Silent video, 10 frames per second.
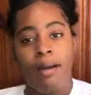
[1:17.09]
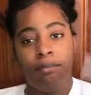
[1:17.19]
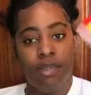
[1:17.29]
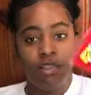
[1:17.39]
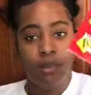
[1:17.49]

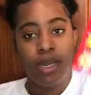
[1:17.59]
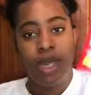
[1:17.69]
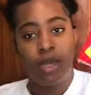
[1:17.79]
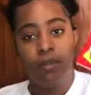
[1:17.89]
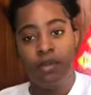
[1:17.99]
This one
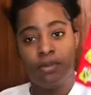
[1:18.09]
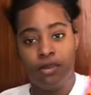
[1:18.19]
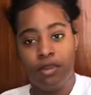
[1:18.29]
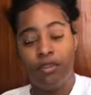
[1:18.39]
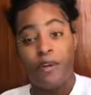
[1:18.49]
helps the
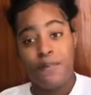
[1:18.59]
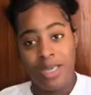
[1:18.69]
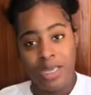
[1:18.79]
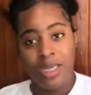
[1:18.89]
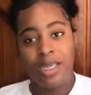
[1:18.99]
most for
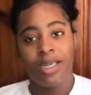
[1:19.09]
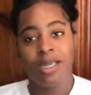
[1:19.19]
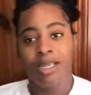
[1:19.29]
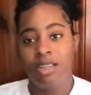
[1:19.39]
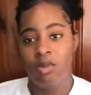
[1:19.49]
me.
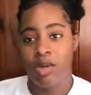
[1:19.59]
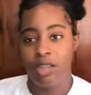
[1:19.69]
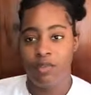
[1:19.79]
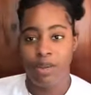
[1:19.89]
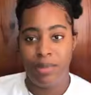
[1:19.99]
This one
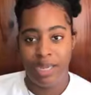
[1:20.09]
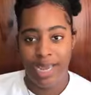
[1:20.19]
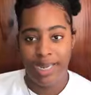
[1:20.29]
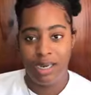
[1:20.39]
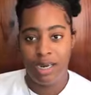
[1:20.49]
is for the
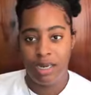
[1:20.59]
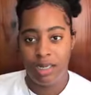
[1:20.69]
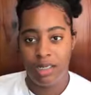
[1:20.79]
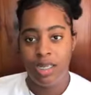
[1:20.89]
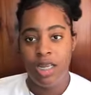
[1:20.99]

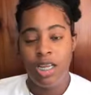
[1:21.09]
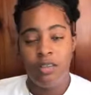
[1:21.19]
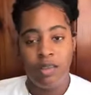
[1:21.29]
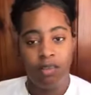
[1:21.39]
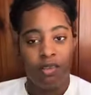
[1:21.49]
mechanical.
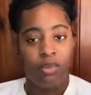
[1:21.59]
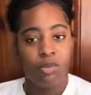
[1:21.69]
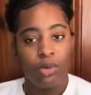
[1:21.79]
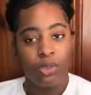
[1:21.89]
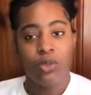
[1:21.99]
So this is the
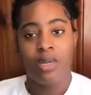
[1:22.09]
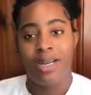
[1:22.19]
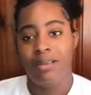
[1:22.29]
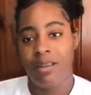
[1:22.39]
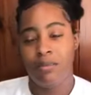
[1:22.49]
road code, and
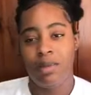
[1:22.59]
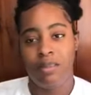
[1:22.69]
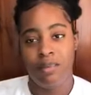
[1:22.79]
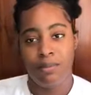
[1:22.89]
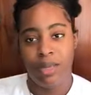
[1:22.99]
this
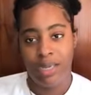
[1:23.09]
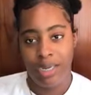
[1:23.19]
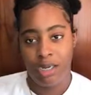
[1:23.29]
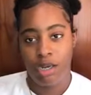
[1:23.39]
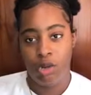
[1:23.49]
is a
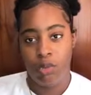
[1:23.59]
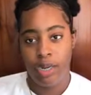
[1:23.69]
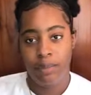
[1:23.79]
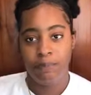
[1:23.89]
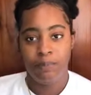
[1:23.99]
mechanical one.
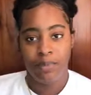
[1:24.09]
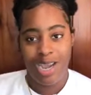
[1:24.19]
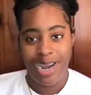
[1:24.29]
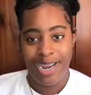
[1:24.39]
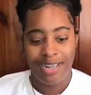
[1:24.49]

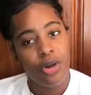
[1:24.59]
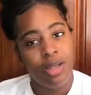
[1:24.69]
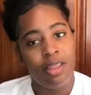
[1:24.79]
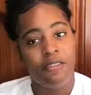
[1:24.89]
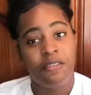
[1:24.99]
Alright, but
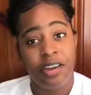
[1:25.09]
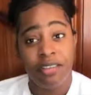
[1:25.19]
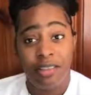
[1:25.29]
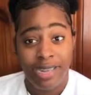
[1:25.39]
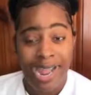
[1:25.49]
the first
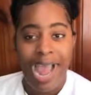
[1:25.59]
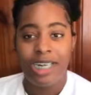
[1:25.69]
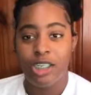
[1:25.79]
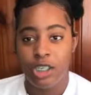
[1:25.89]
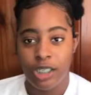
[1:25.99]
thing I
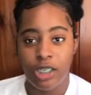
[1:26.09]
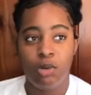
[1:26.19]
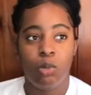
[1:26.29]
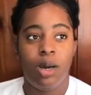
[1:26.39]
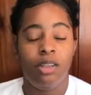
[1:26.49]
had
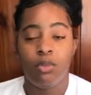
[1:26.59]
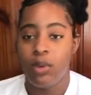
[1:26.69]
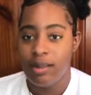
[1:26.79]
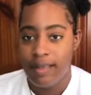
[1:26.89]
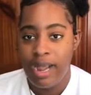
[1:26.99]
done was,
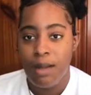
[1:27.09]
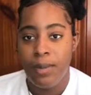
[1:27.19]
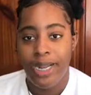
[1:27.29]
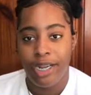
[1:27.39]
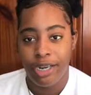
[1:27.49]
once I got my
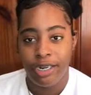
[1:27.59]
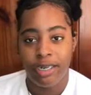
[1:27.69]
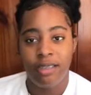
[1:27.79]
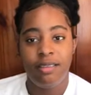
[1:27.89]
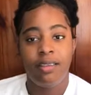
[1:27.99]

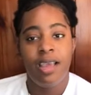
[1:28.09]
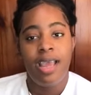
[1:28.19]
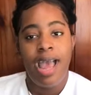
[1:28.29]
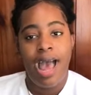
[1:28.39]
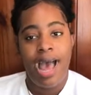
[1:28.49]
learners,
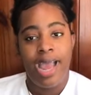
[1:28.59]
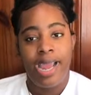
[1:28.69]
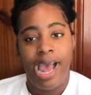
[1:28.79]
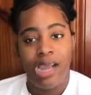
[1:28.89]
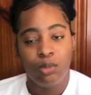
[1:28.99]
I
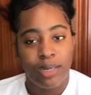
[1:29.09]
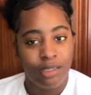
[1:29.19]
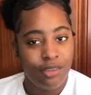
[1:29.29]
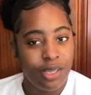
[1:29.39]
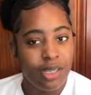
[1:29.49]
had went
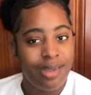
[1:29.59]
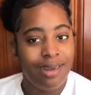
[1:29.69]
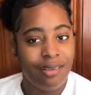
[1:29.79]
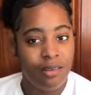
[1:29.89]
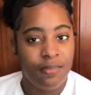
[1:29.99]
to the
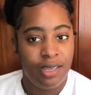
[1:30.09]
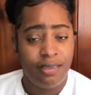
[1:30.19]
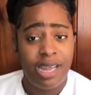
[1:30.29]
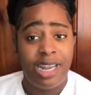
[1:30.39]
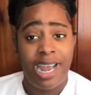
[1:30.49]
tax office
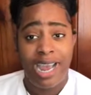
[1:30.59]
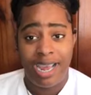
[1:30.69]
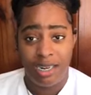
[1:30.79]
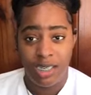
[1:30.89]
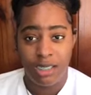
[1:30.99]
and I
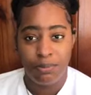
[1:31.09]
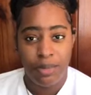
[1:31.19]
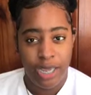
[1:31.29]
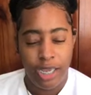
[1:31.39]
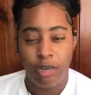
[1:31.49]
had
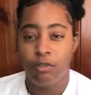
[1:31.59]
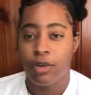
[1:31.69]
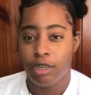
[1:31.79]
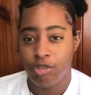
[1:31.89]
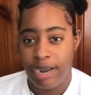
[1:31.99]
paid for
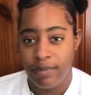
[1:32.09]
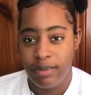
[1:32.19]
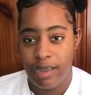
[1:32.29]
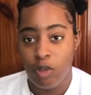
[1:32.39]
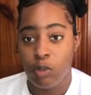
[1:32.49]
the driving
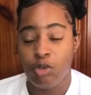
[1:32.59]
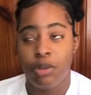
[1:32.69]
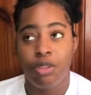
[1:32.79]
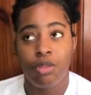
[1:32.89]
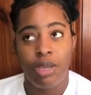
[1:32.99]
test, which
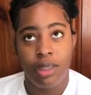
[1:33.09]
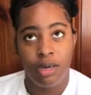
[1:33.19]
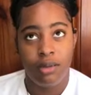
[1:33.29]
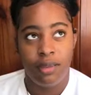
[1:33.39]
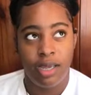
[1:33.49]
was
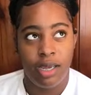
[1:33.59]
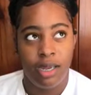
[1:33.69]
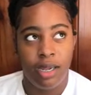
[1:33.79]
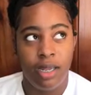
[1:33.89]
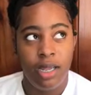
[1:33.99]

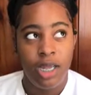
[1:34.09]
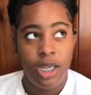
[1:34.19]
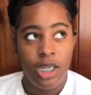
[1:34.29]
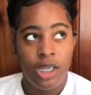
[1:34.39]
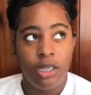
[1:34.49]

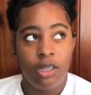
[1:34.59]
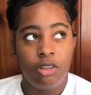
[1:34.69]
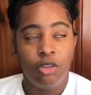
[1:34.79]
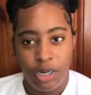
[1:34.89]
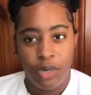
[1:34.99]

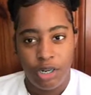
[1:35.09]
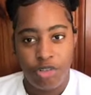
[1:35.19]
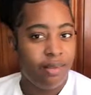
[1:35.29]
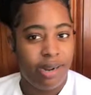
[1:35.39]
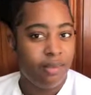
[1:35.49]

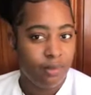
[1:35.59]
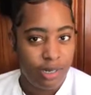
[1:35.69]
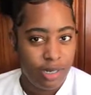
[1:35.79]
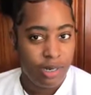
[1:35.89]
$3,200 and something.